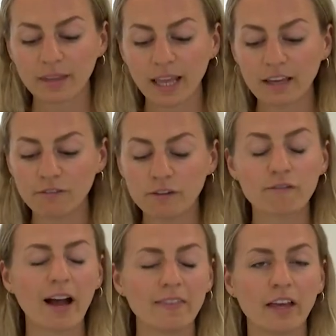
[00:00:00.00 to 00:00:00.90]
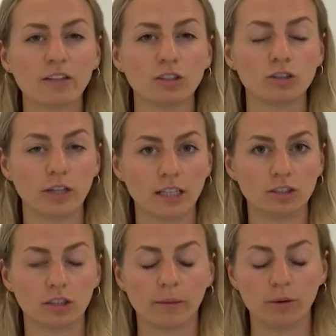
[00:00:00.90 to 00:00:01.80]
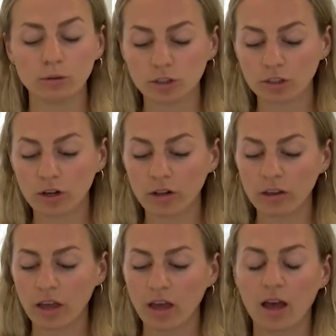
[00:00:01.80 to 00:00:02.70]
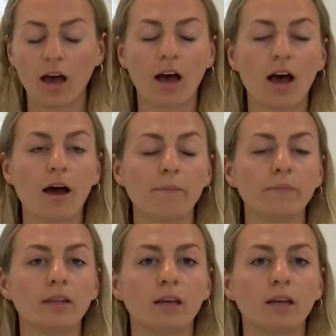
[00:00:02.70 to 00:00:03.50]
If you find that you're stressed or emotional, or